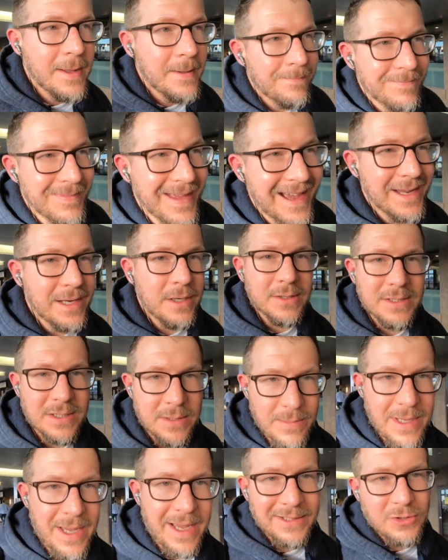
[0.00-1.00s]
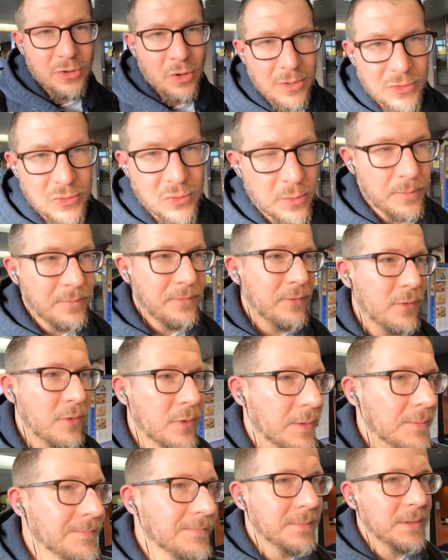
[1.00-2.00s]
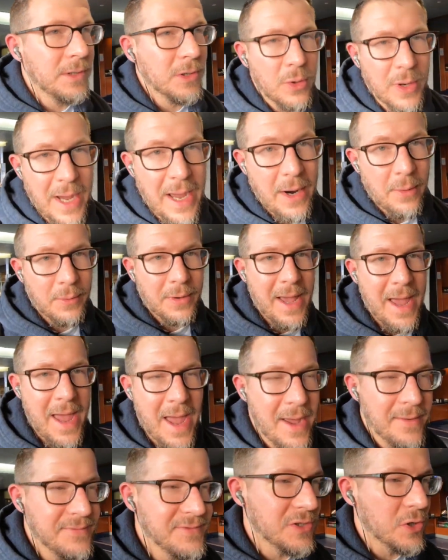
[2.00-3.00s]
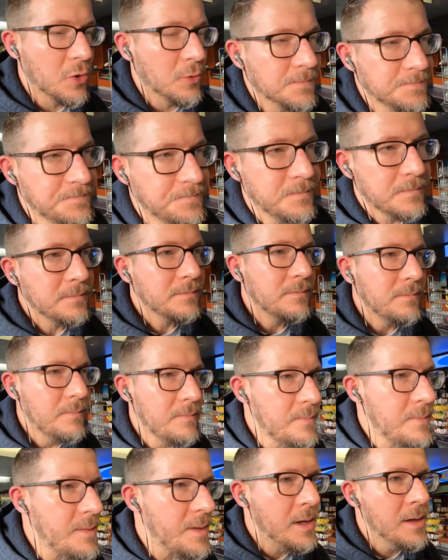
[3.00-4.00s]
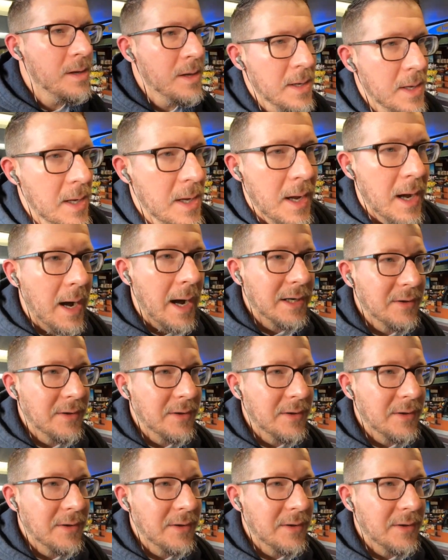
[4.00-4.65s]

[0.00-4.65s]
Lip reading: not hear some guy talk to them for an hour and a half. So I